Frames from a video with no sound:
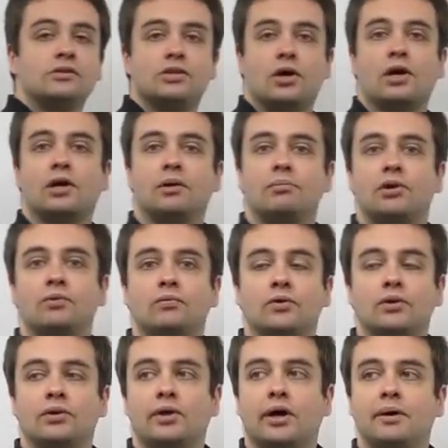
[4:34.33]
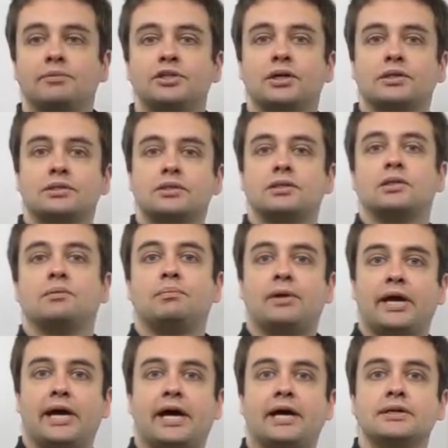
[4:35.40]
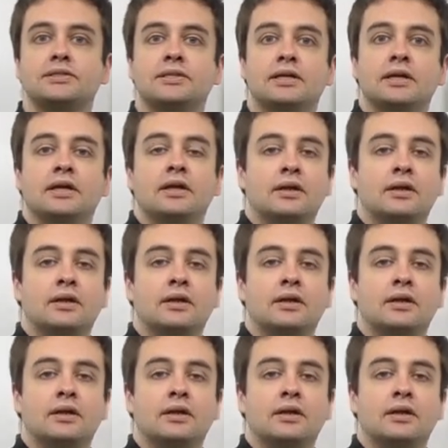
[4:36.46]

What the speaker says: talk about real objects in the past.